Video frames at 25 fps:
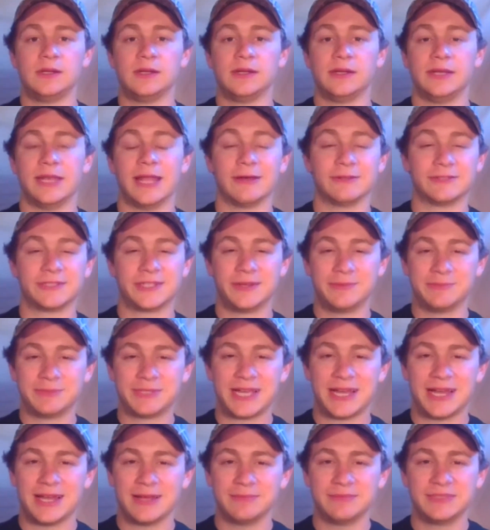Now
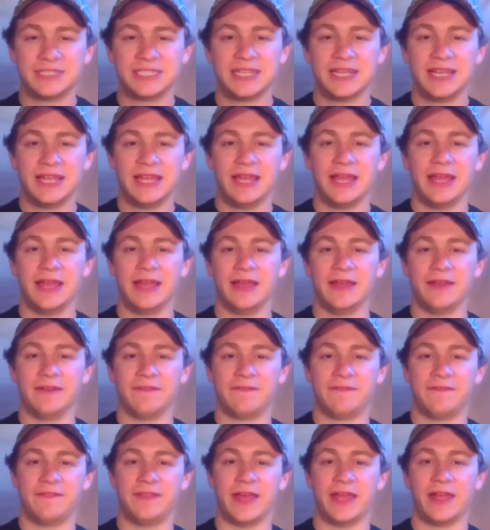sometimes
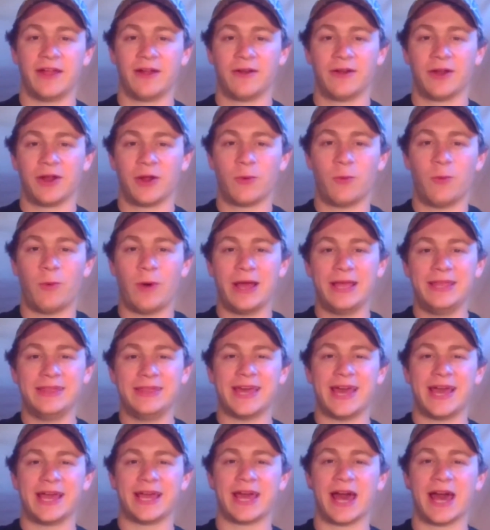if they aren't quite
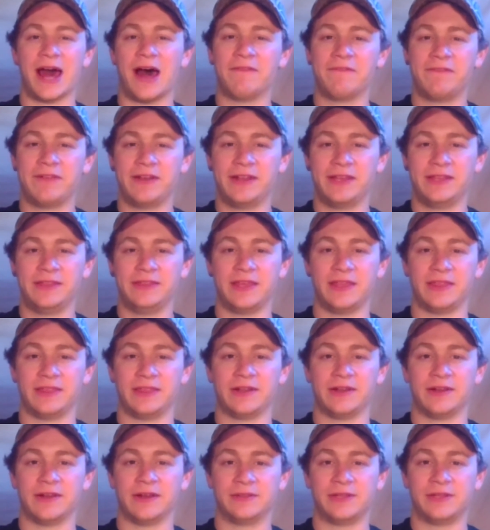that confident that
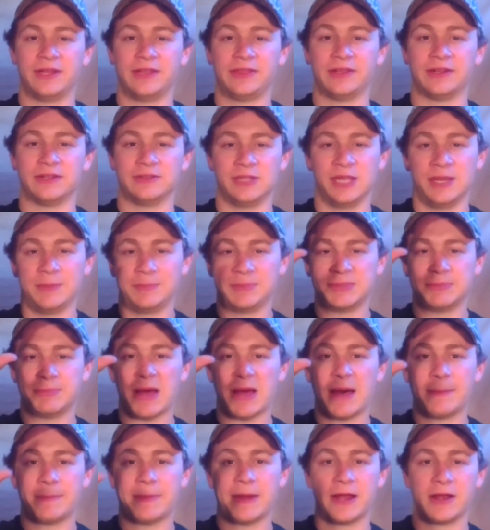they're going to let their lips
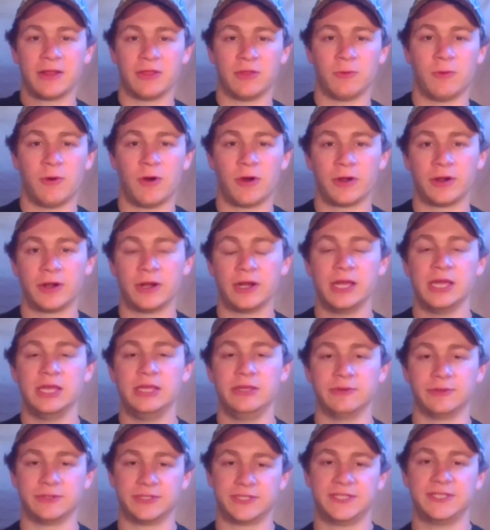pop out of the water,
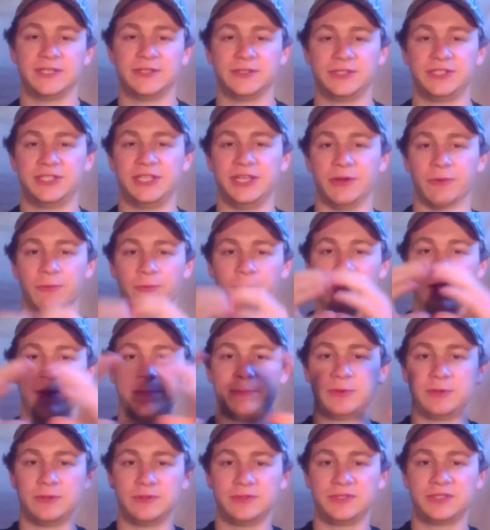you'll still see
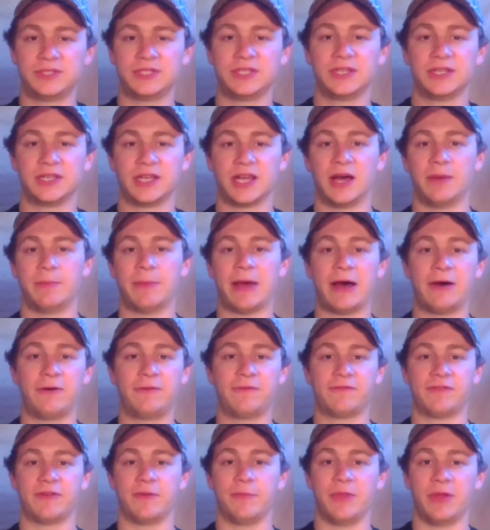ripples come
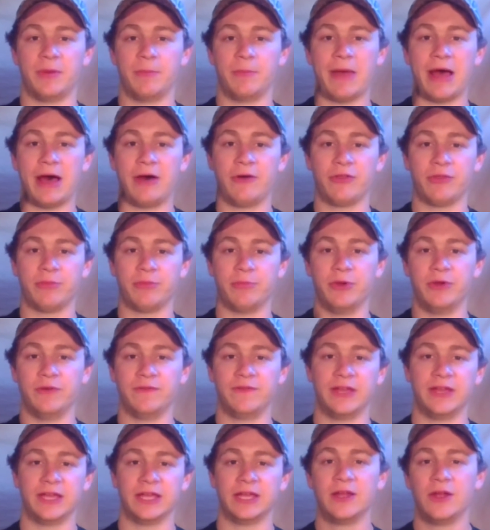out from their mouth
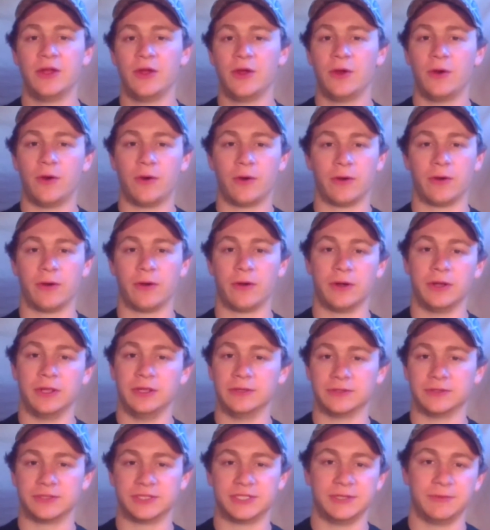moving, or
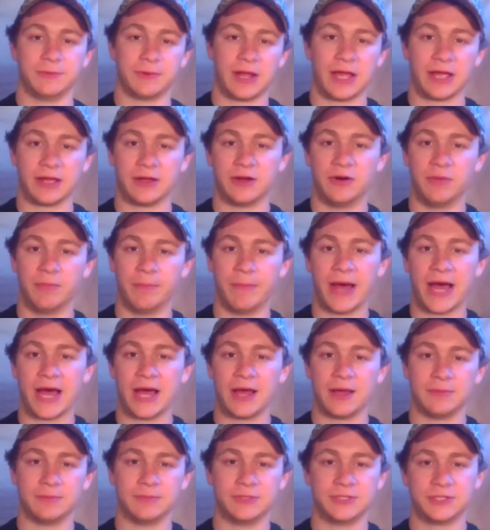you'll see what I call
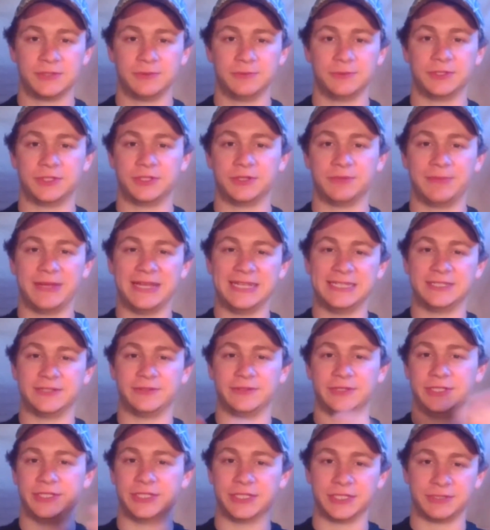bobs, which are
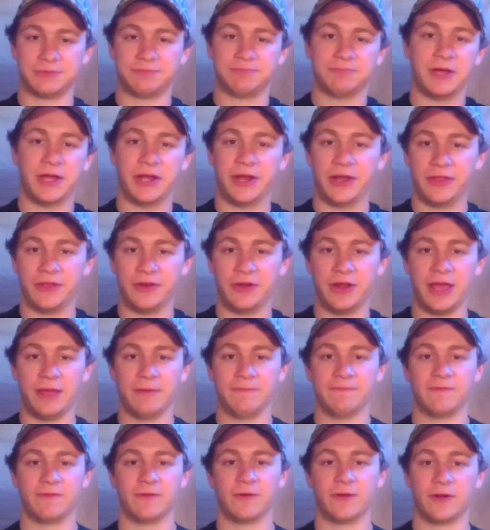basically just another
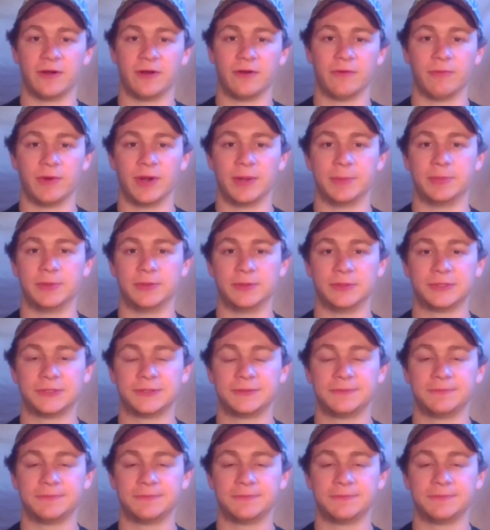name for ripples.